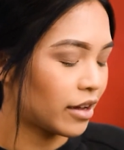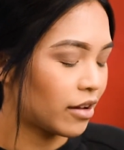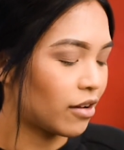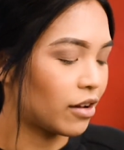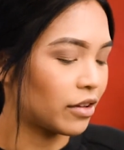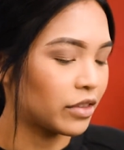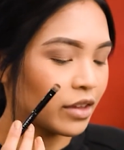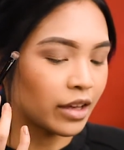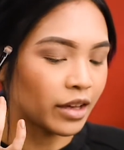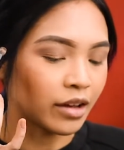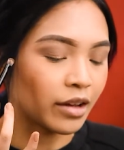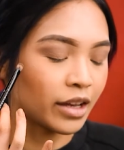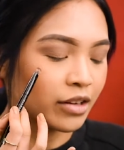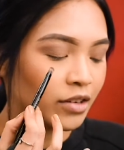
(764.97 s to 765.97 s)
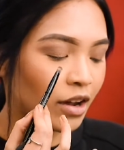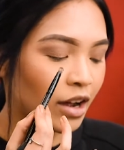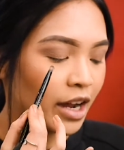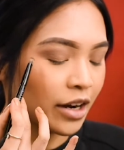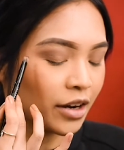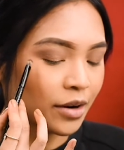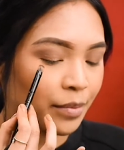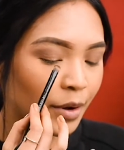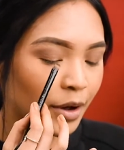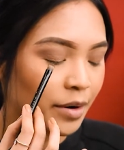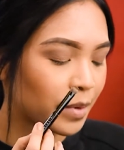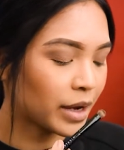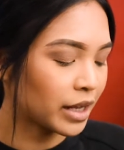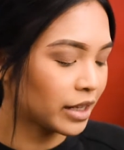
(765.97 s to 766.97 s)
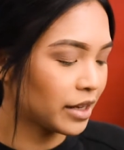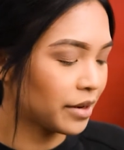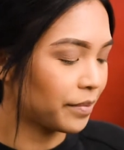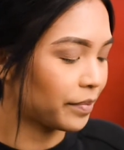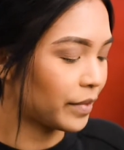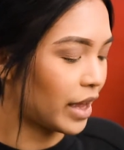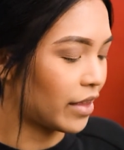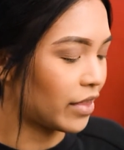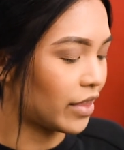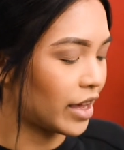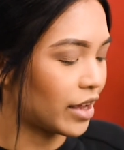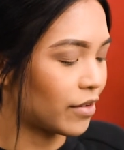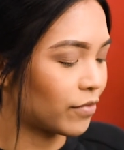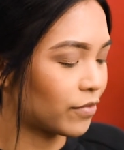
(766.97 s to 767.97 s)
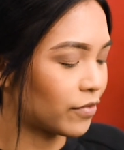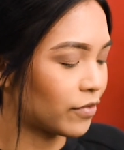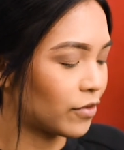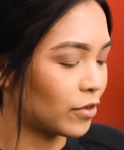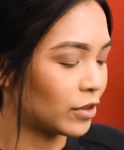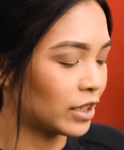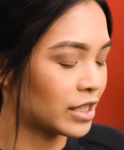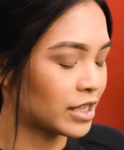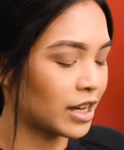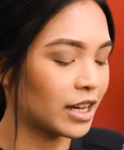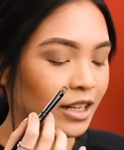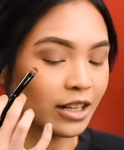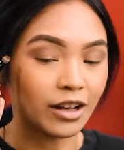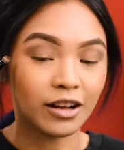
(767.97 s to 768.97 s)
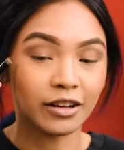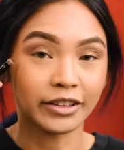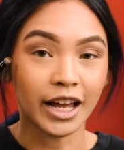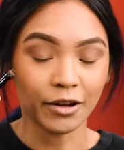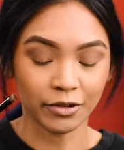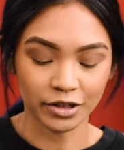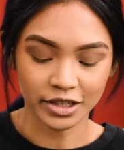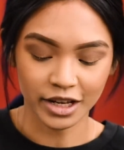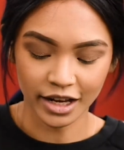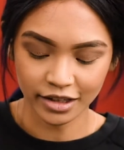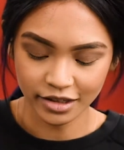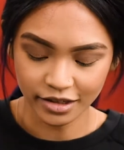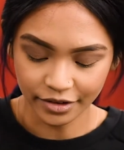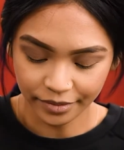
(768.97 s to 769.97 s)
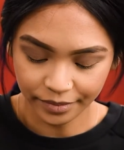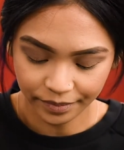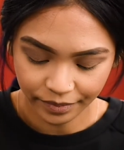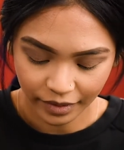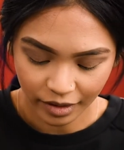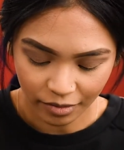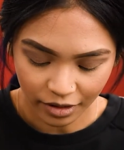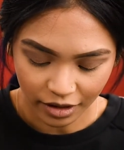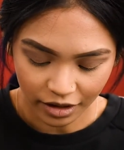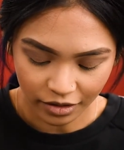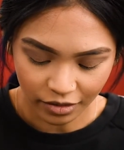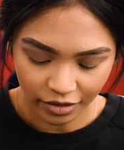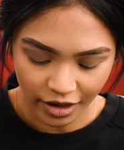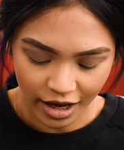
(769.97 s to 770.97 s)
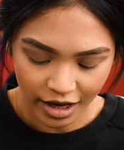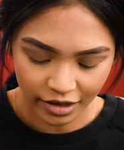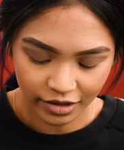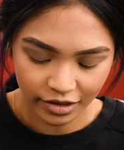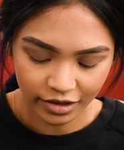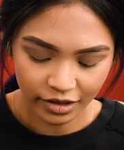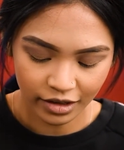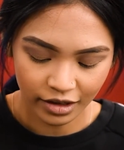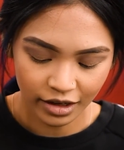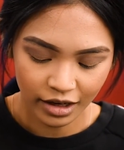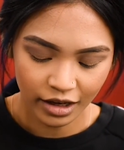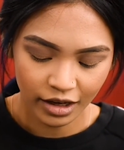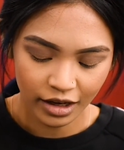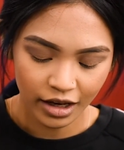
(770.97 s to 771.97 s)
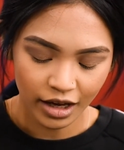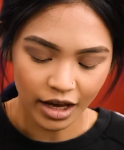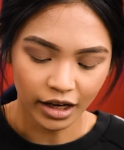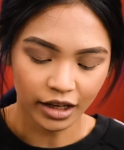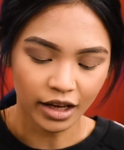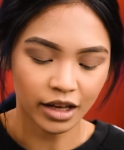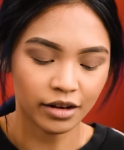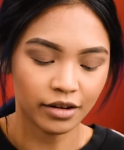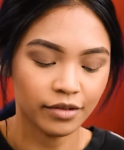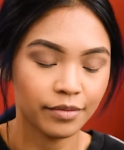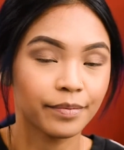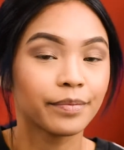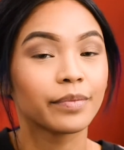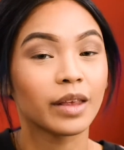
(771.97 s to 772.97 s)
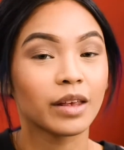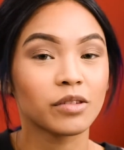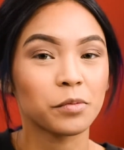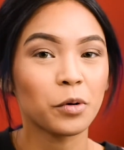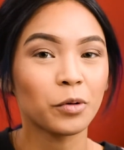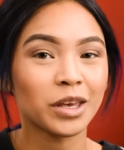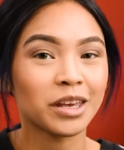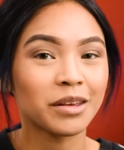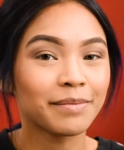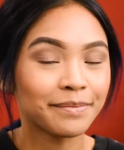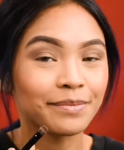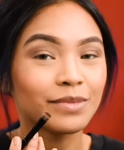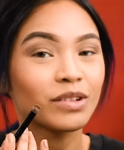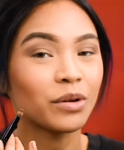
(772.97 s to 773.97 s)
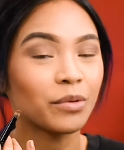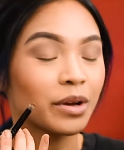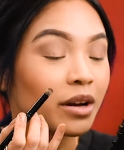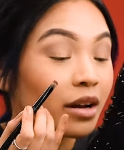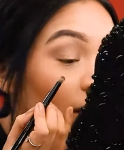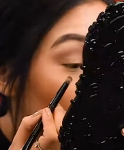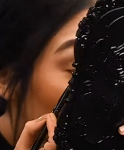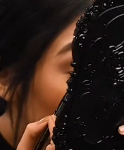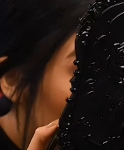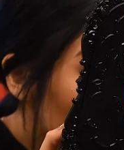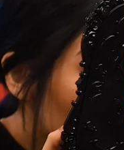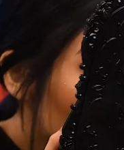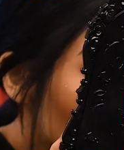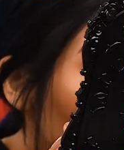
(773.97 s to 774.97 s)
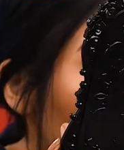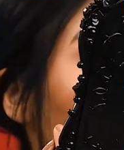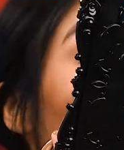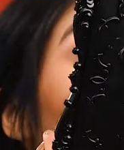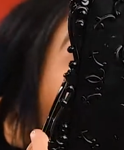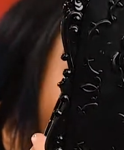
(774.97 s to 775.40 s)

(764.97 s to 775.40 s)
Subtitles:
on the entire bottom eyelid and then Volatile on the outer side. So we're going to do that. And again, Smokey, so we got to smoke it out.